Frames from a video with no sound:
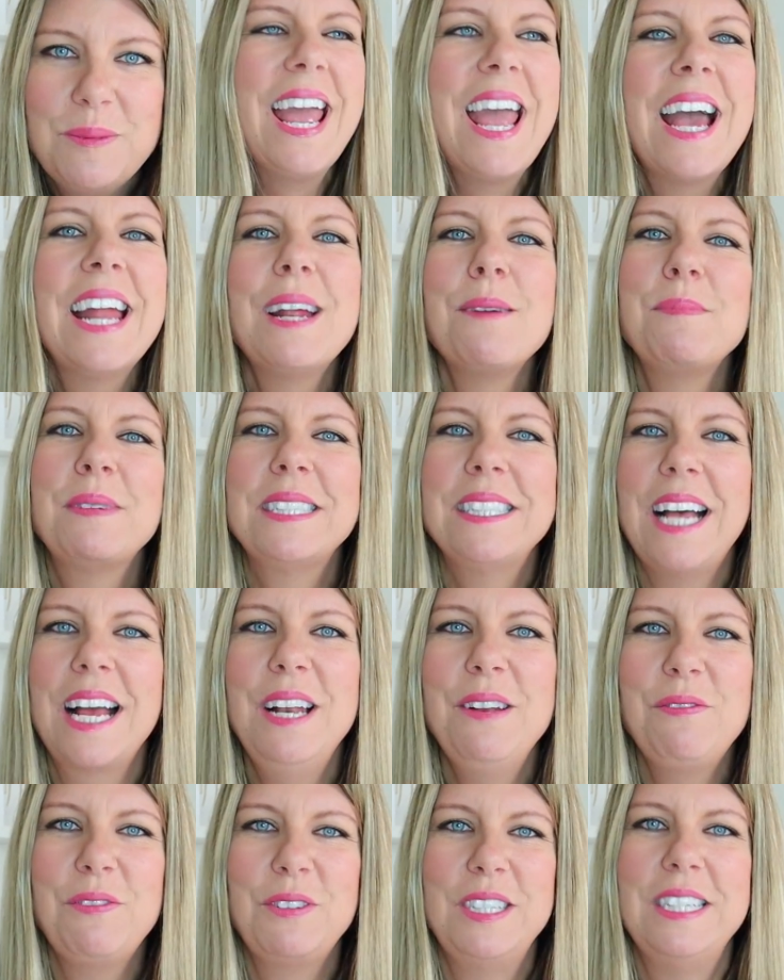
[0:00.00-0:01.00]
and I'm
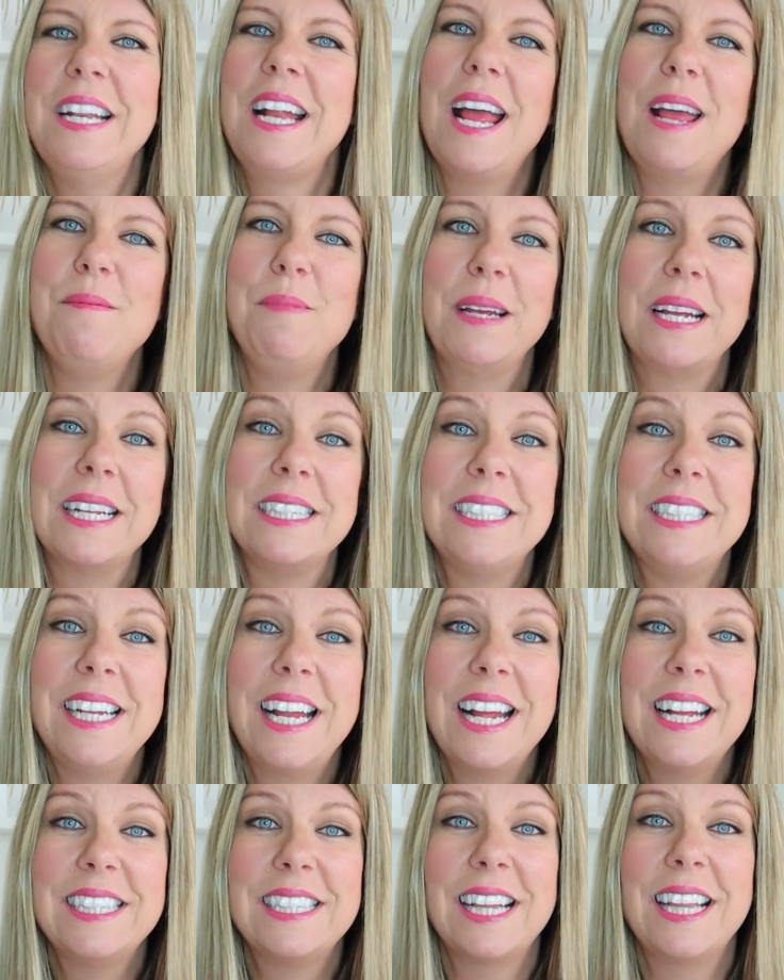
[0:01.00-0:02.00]
excited for today because
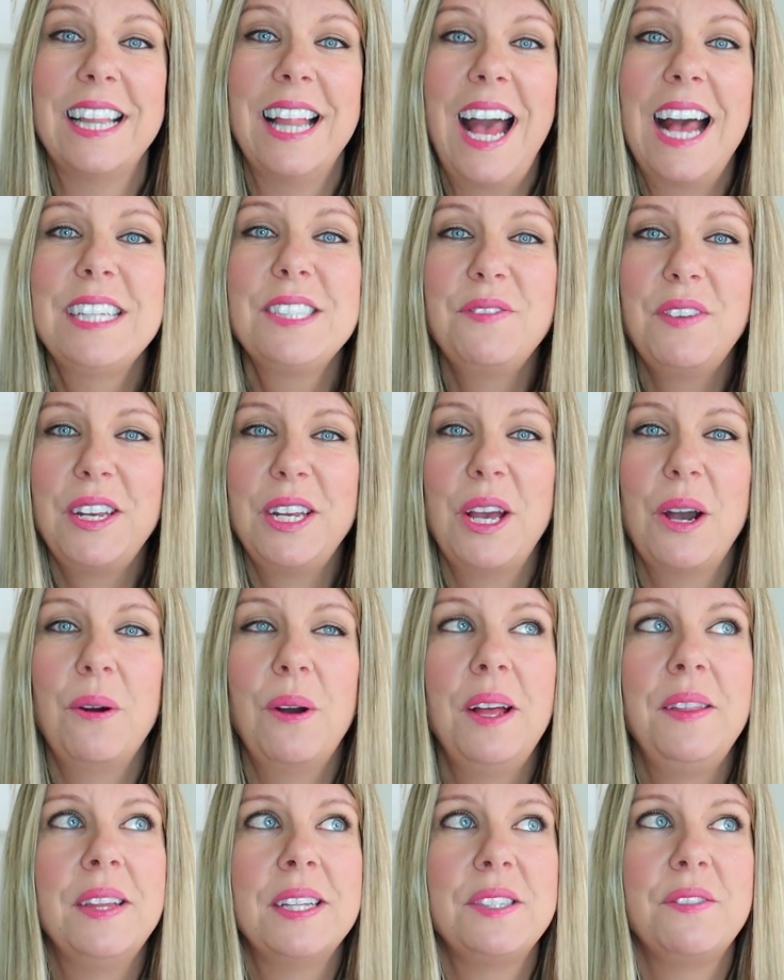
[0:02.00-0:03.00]
today is the last video
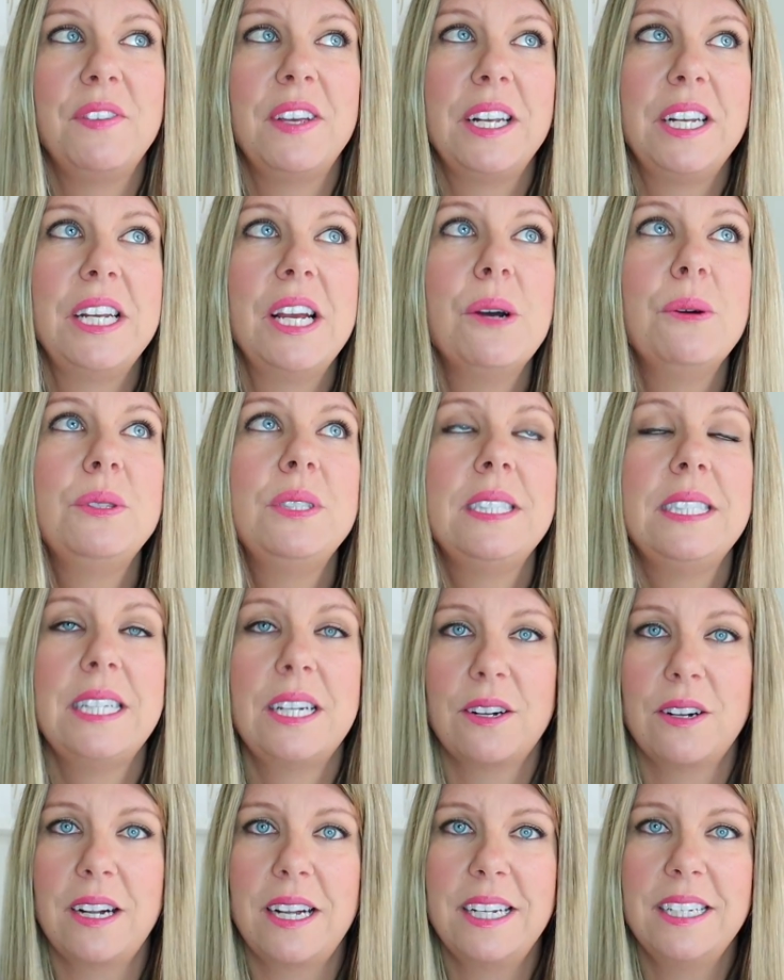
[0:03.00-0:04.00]
in this video
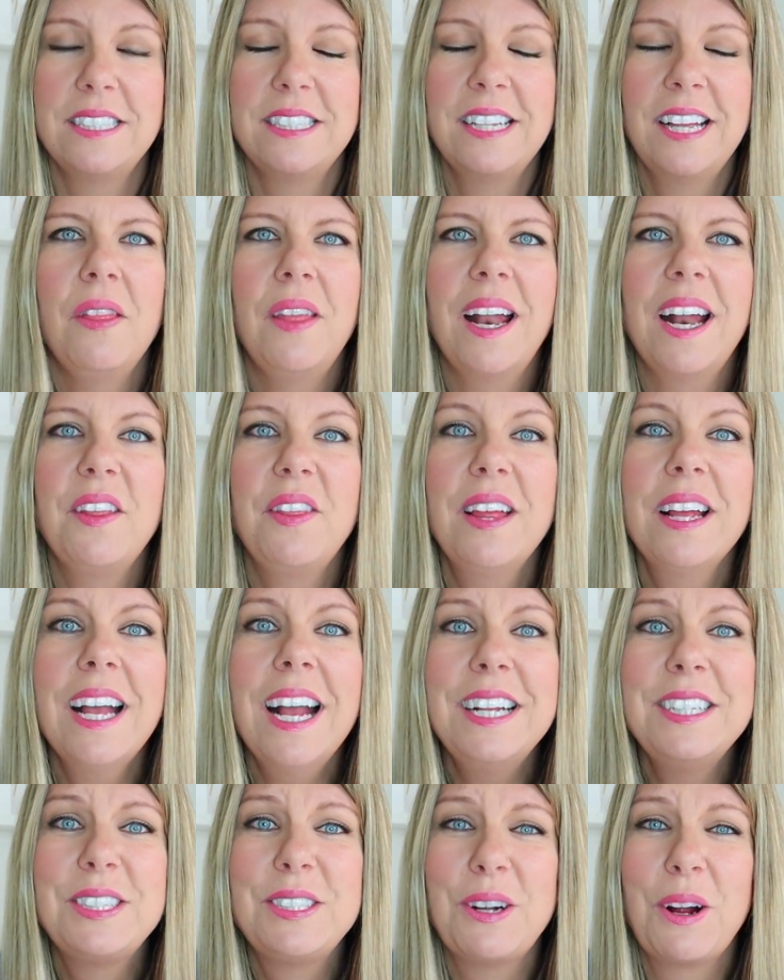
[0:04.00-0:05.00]
series that I think
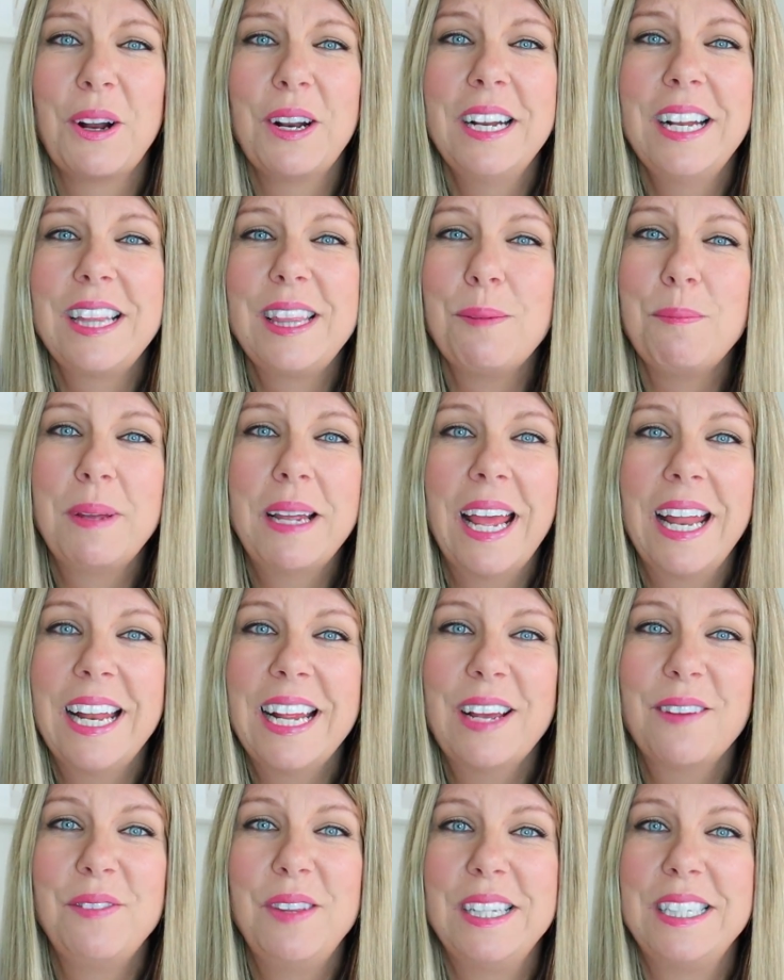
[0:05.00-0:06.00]
I started at the
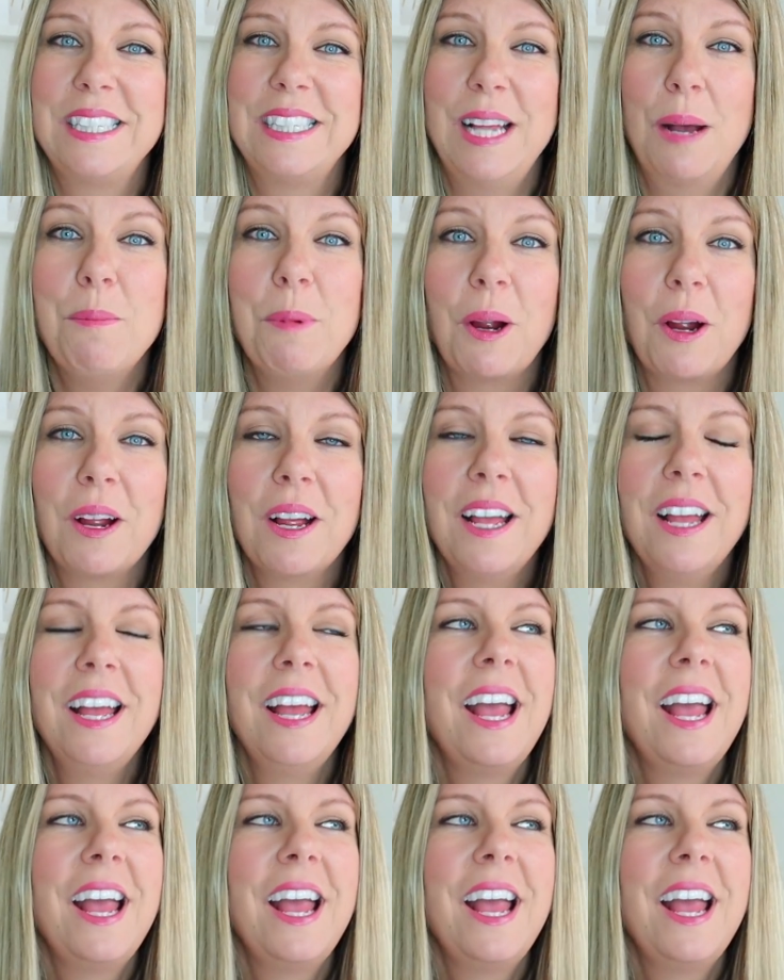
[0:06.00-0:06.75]
beginning of this summer.